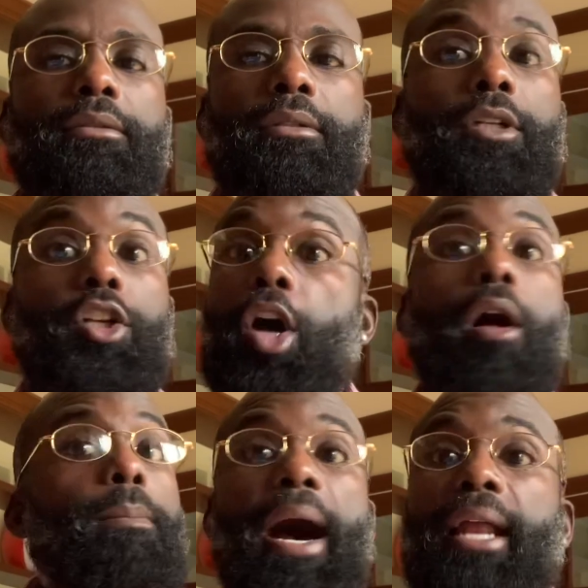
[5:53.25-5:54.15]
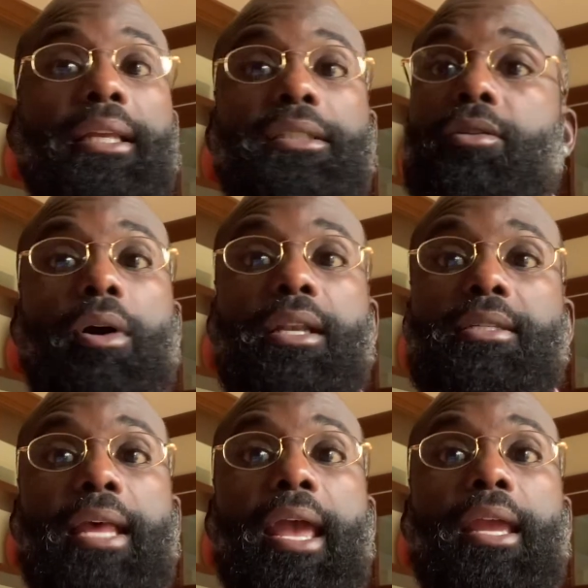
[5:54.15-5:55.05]
nobody is going to
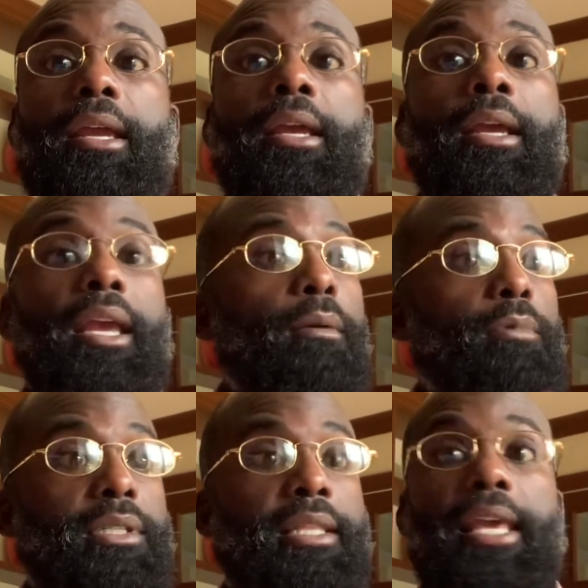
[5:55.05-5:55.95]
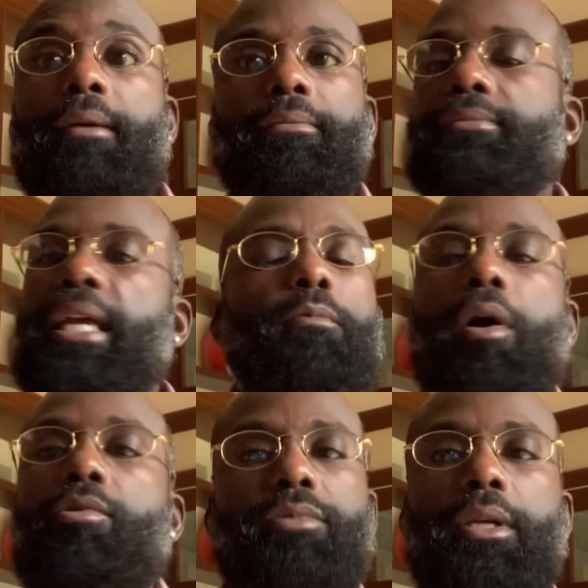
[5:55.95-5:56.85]
say it was them. They
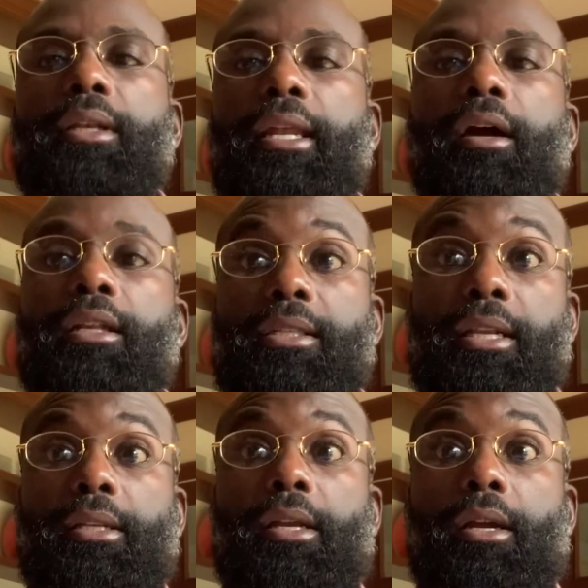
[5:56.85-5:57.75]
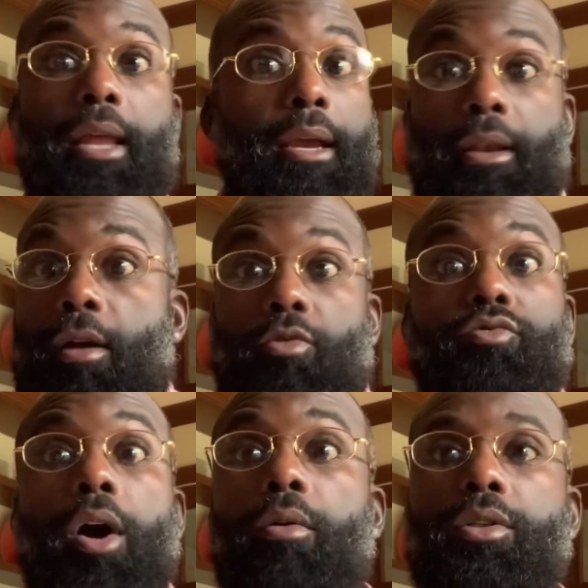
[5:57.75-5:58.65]
won't. They're going to sit there like, I don't
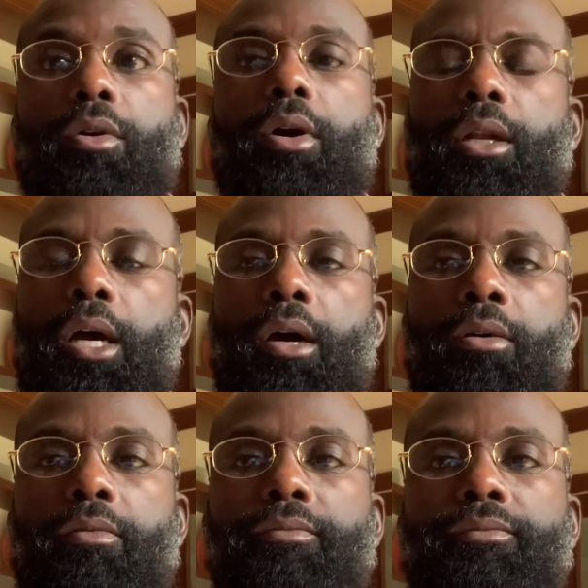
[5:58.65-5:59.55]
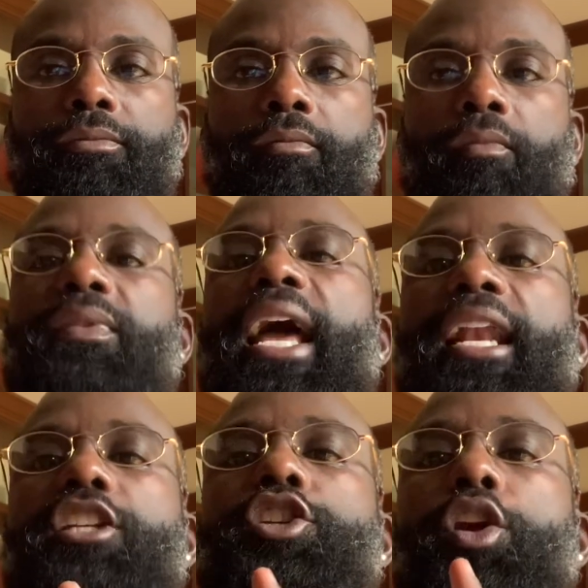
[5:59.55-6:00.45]
know what's going on. That
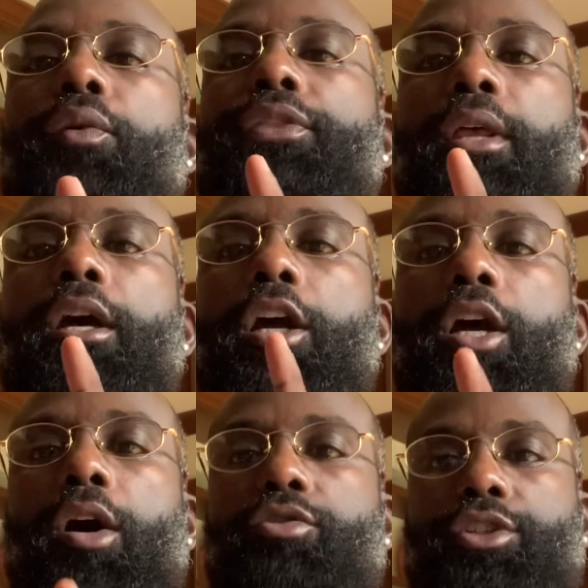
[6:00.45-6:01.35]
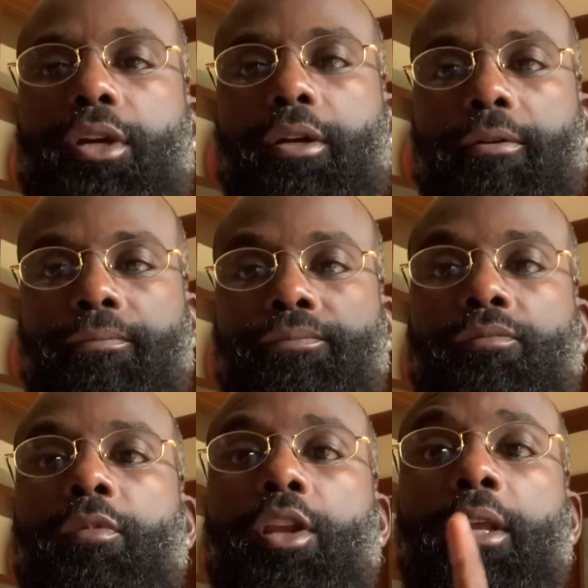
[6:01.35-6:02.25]
is youth culture.
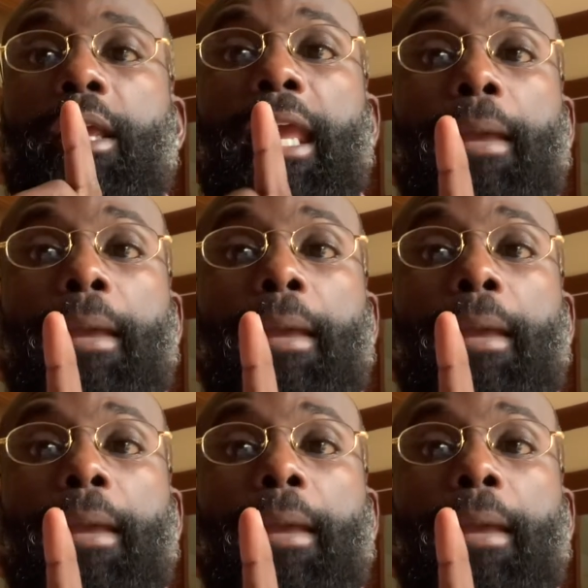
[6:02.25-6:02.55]
It